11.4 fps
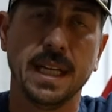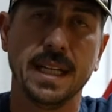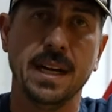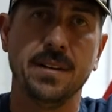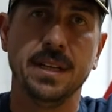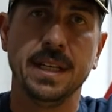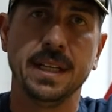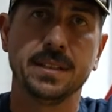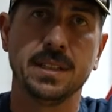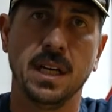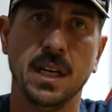getting
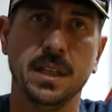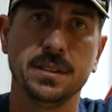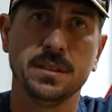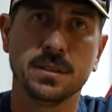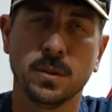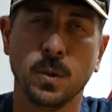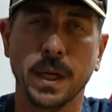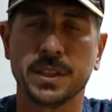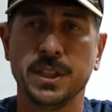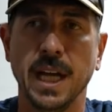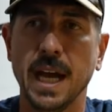everything done,
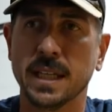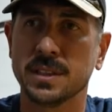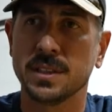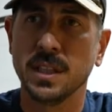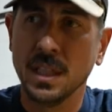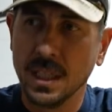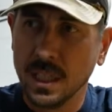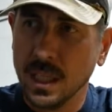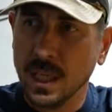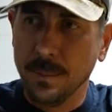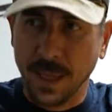quick checks,
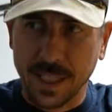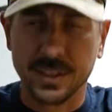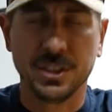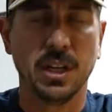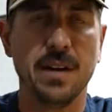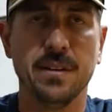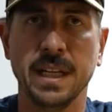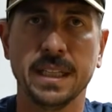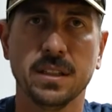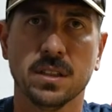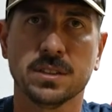making sure
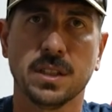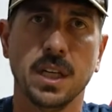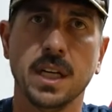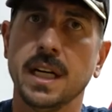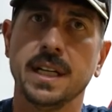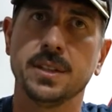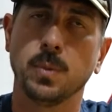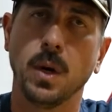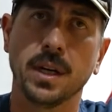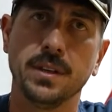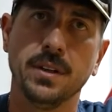everything looks good and is
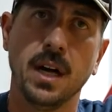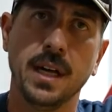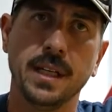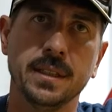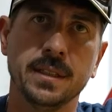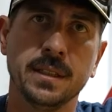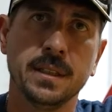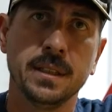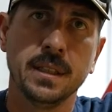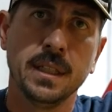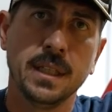working right.
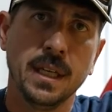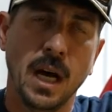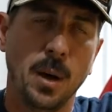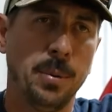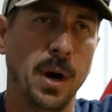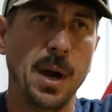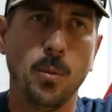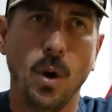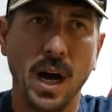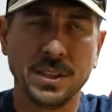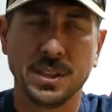I'll probably
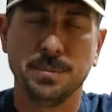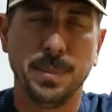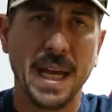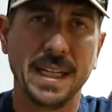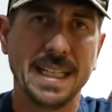wash a bay